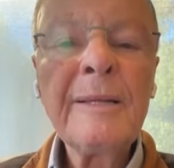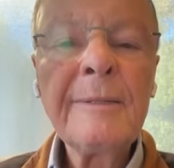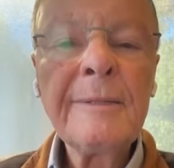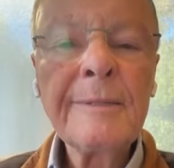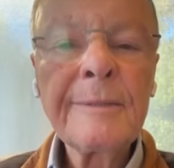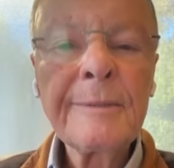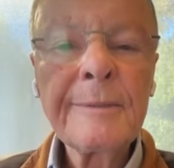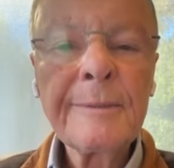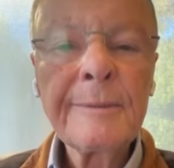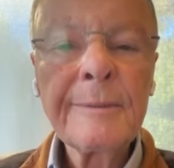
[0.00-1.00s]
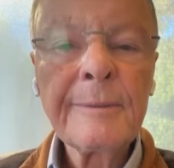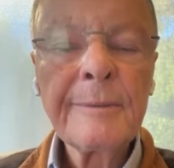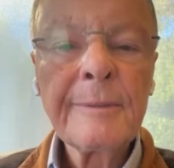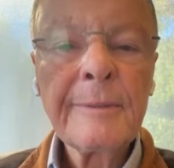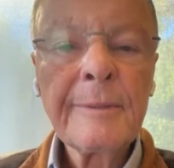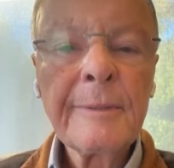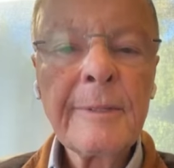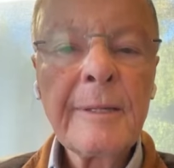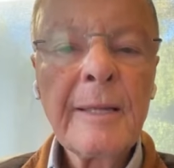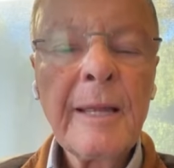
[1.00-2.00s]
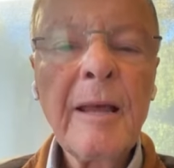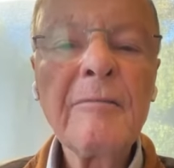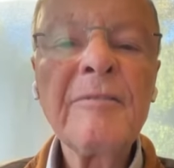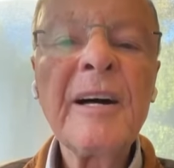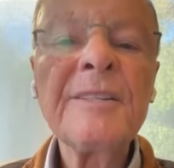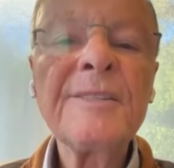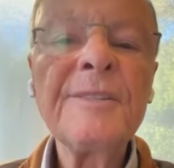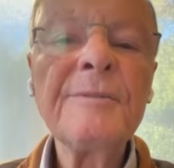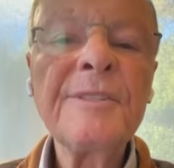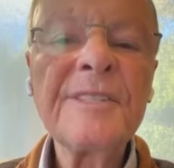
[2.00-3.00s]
Yet their soul is